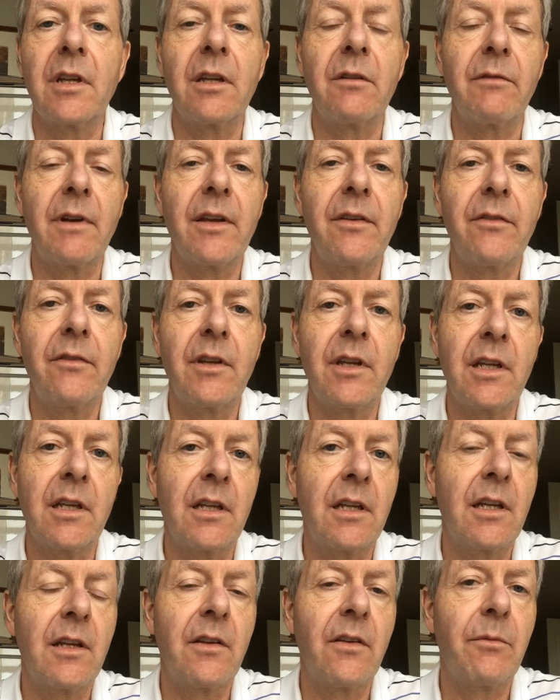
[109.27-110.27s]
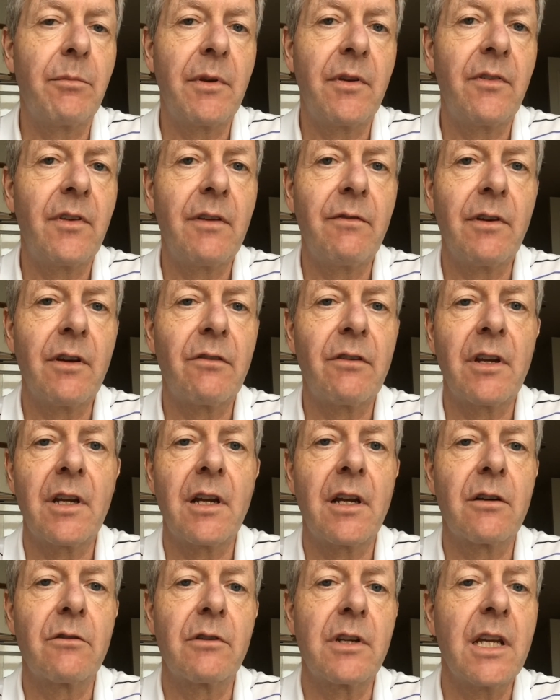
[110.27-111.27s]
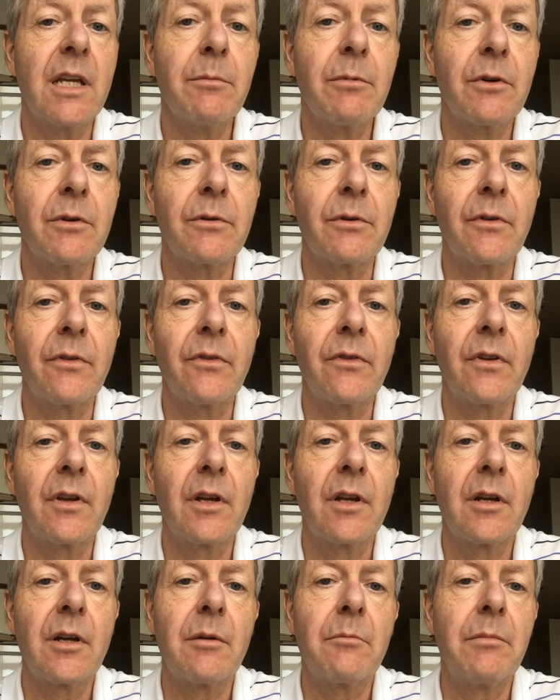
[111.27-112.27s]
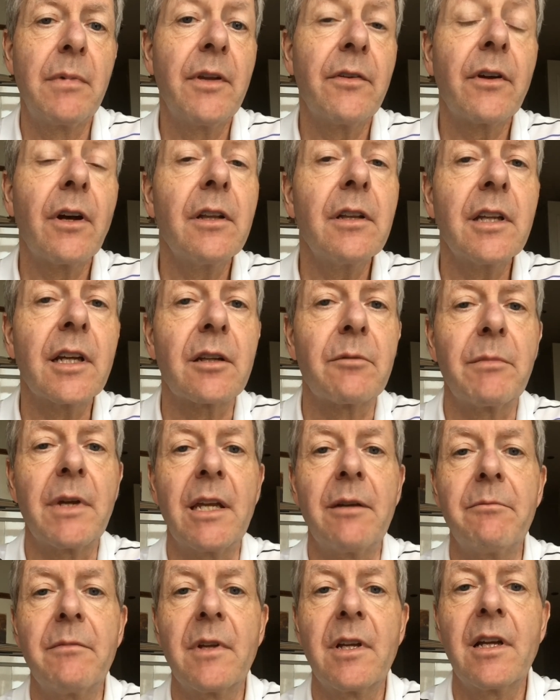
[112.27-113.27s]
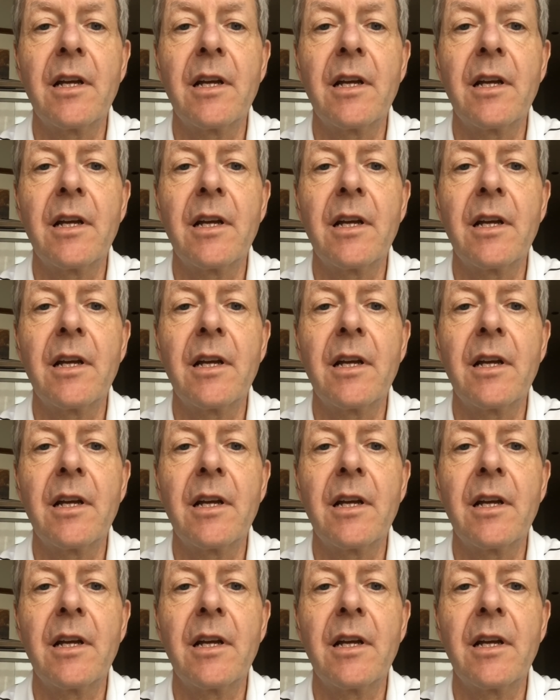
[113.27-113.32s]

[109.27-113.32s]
investing in specific Chicago neighborhoods, please contact me.